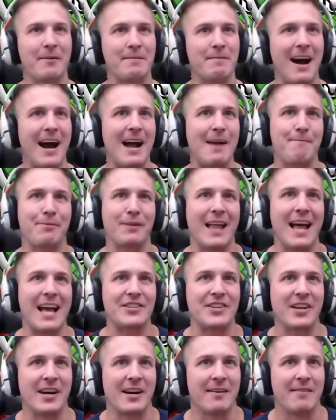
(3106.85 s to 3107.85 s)
my
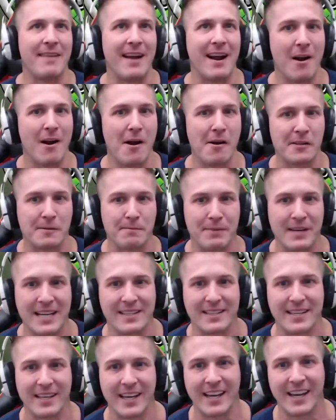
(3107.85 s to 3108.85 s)
pleasure, Averos
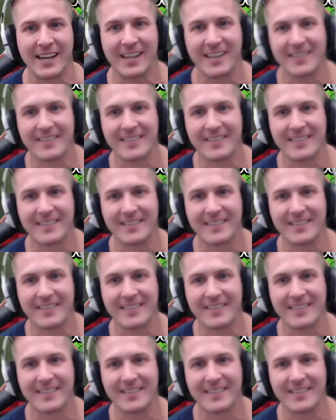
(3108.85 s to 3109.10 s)
BT.